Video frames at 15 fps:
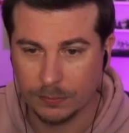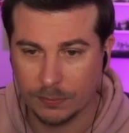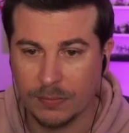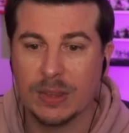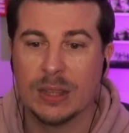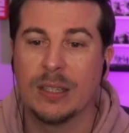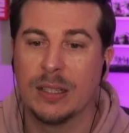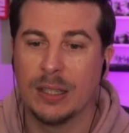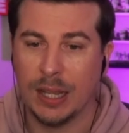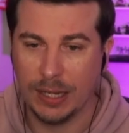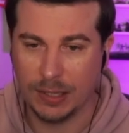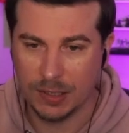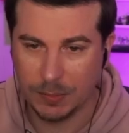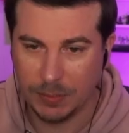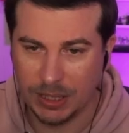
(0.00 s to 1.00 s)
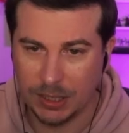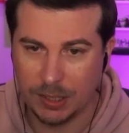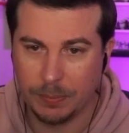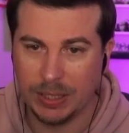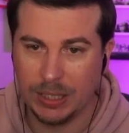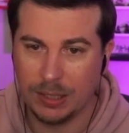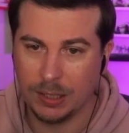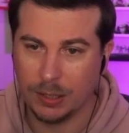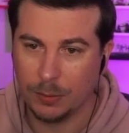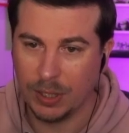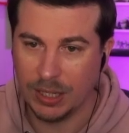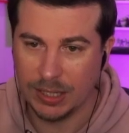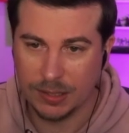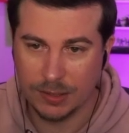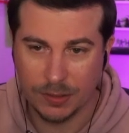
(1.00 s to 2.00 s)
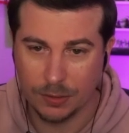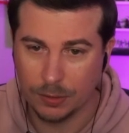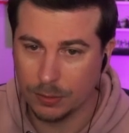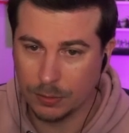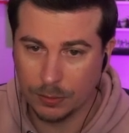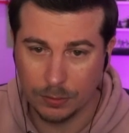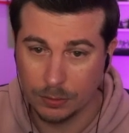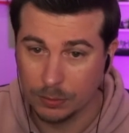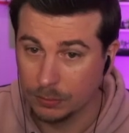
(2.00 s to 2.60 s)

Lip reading: They're going to X-speed the Pika away into